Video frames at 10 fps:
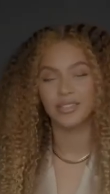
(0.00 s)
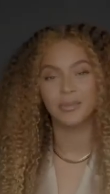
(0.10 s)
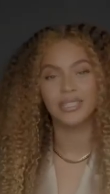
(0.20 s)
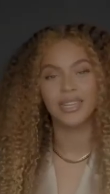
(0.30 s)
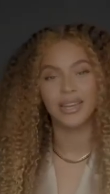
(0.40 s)
has
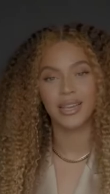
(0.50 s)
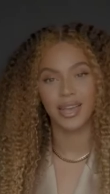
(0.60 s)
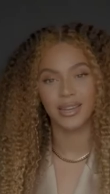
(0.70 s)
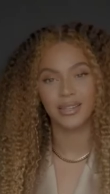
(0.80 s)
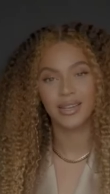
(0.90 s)
been
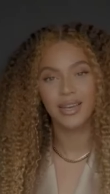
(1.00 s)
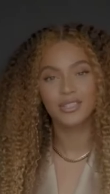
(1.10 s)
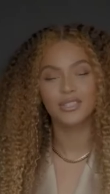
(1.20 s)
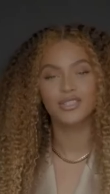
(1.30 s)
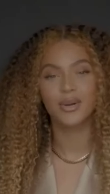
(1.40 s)
dedicated
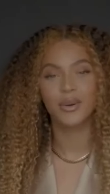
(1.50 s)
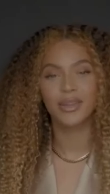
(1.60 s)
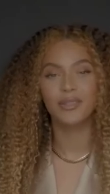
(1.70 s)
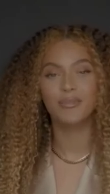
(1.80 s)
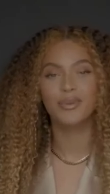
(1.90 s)
to
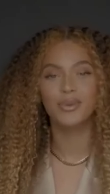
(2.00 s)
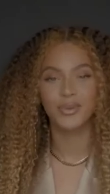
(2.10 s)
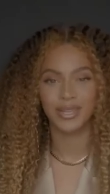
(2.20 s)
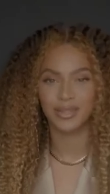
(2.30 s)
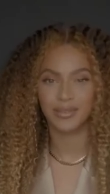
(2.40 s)
showing the
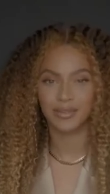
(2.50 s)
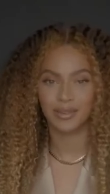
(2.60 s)
beauty